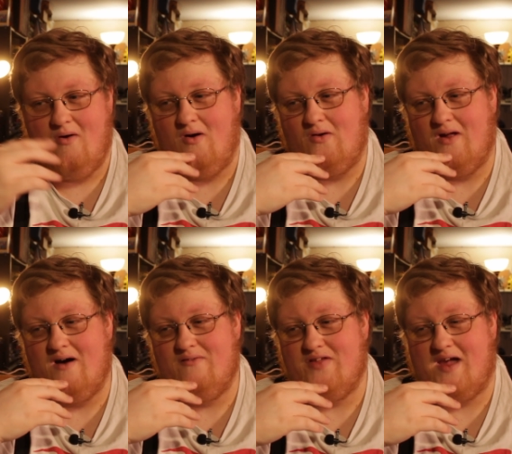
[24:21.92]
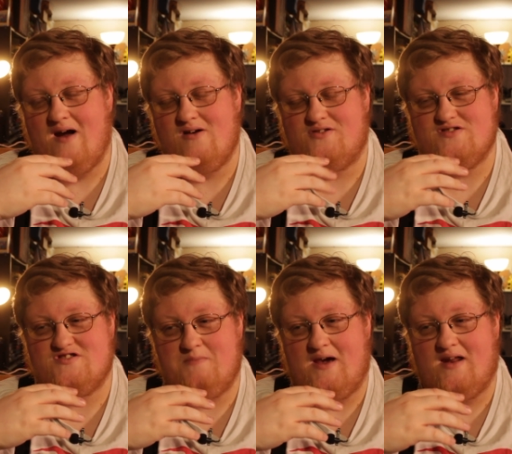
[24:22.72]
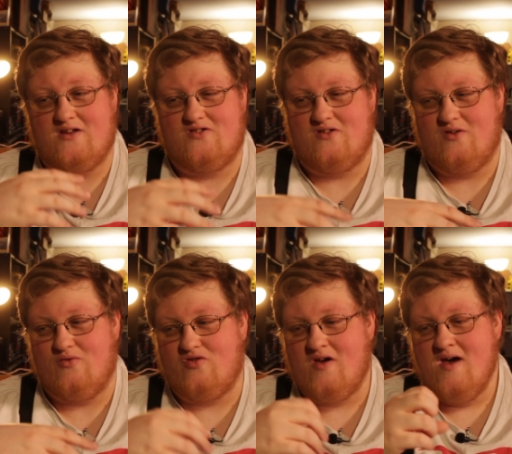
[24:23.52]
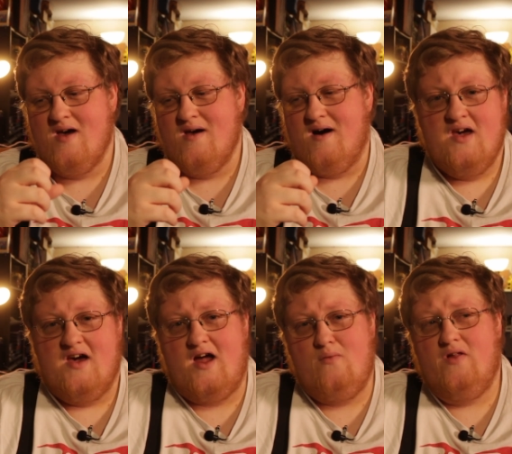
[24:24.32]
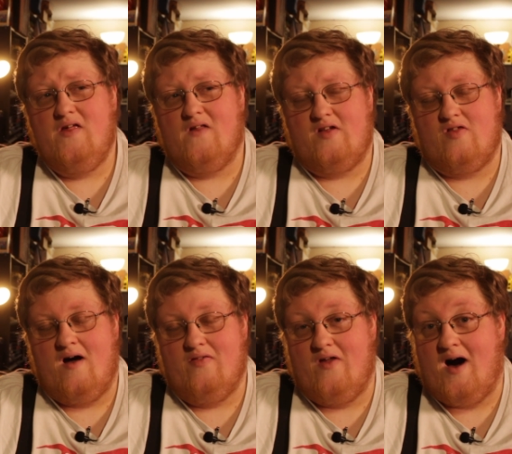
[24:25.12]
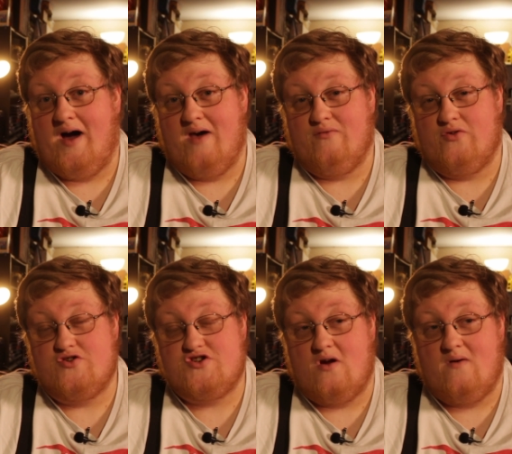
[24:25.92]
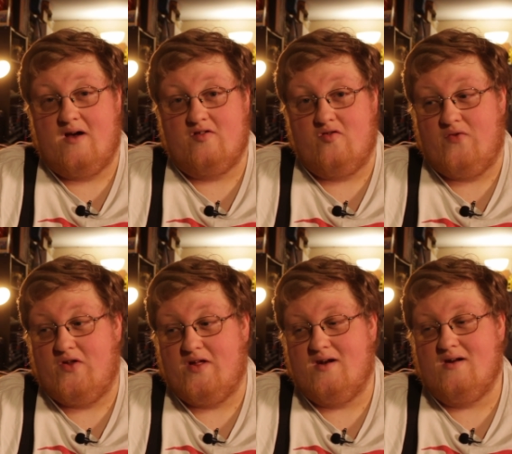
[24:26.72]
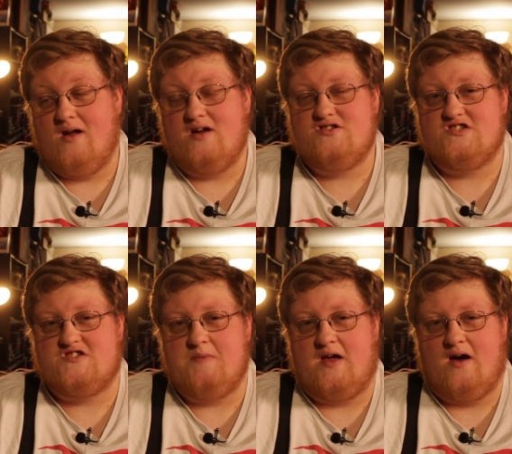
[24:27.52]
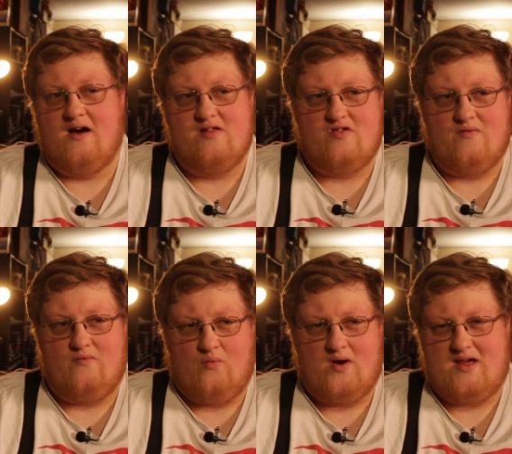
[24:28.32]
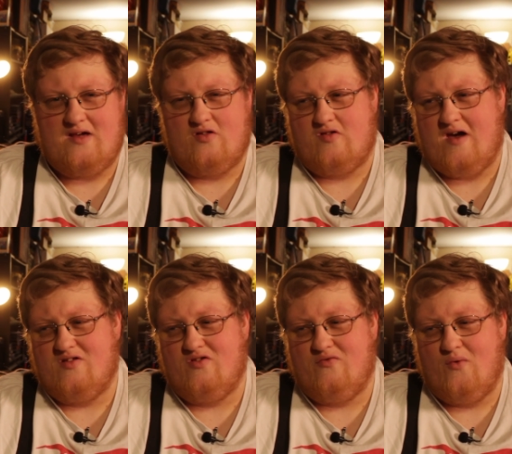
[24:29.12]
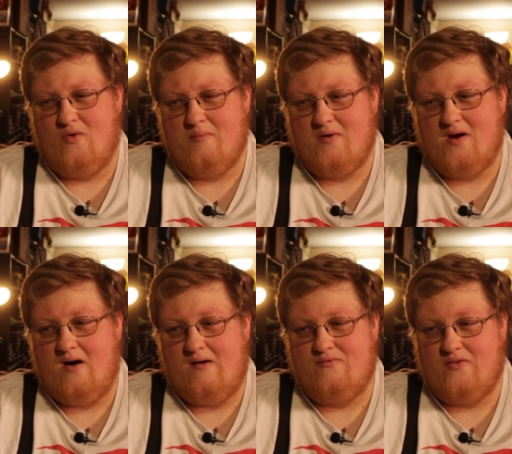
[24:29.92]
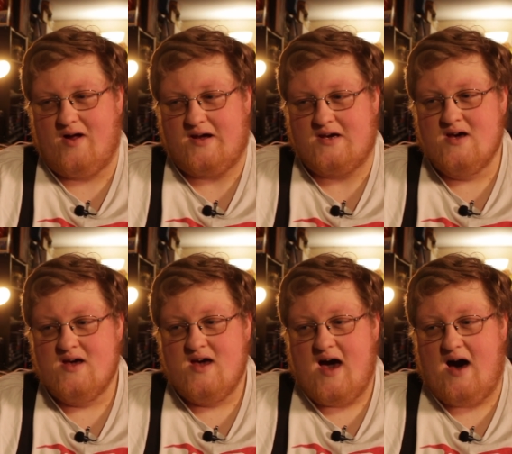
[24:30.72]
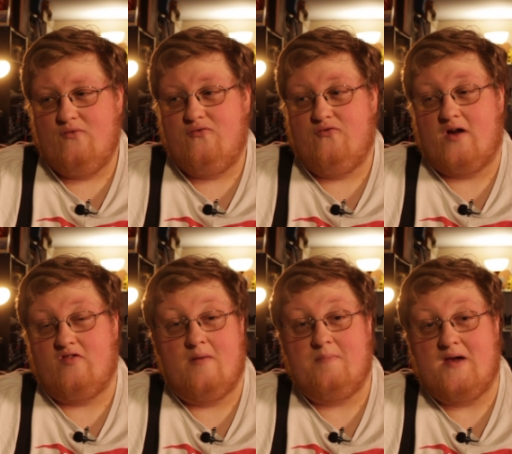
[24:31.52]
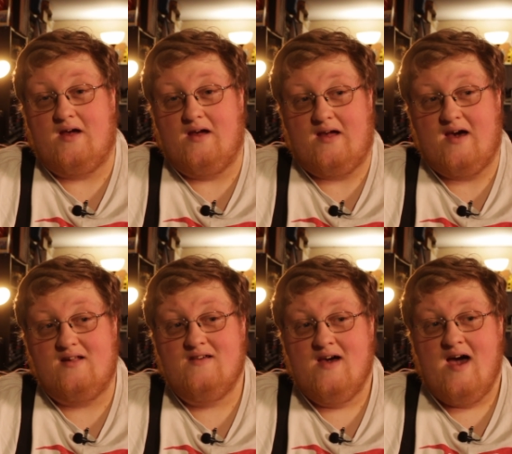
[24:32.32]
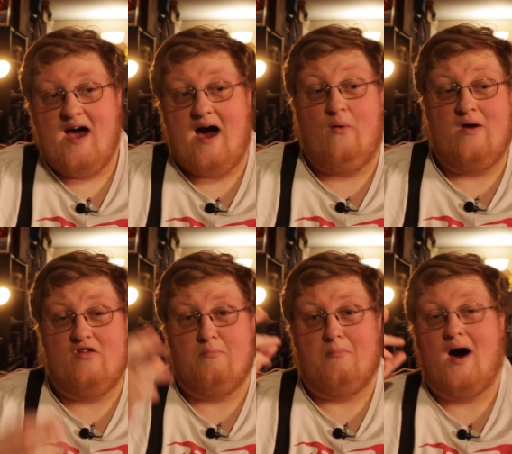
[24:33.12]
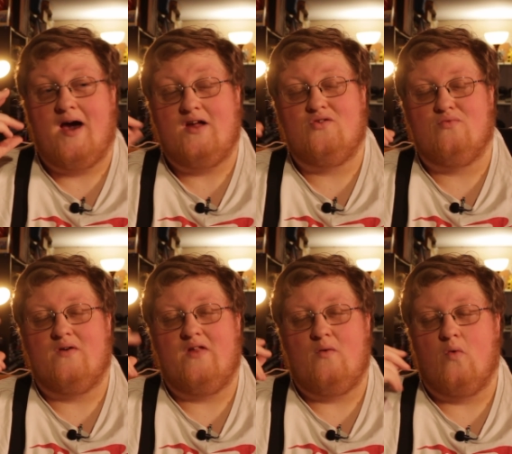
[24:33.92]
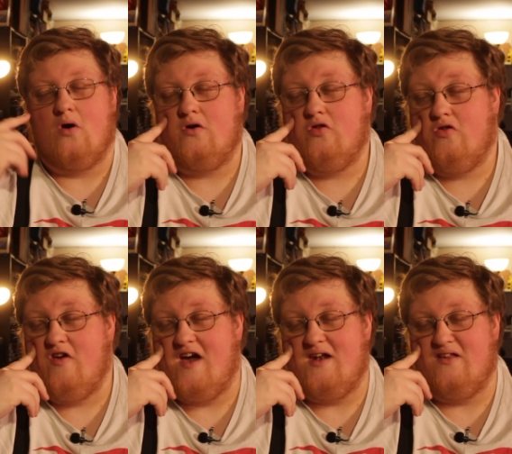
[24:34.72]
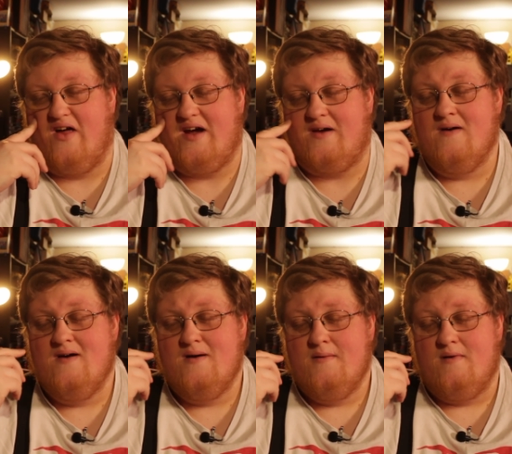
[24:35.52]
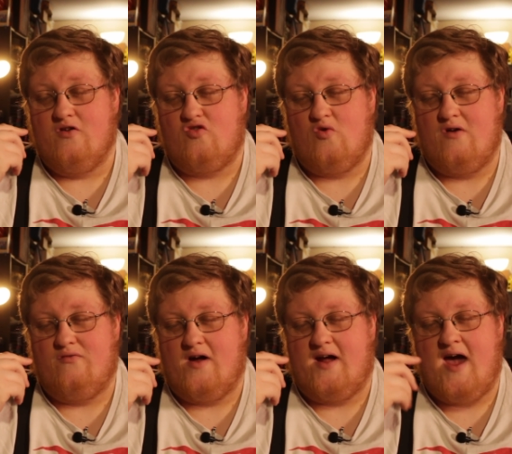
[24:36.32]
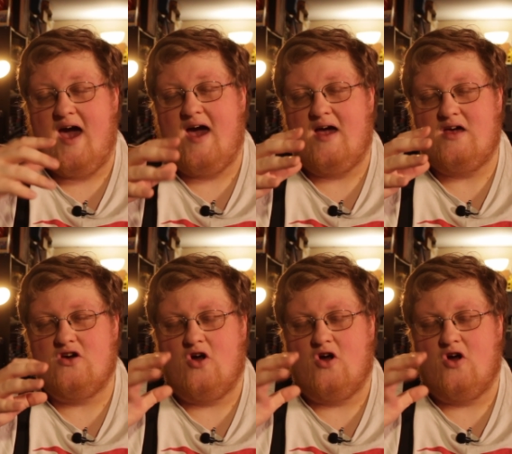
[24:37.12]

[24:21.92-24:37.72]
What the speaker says: all of the characters being introduced. And I really liked the High Evolutionary as a villain, not just because of what he stands for, but of, like, how fucked up he can get, how his mind really works in, like, a sort of, like, hey,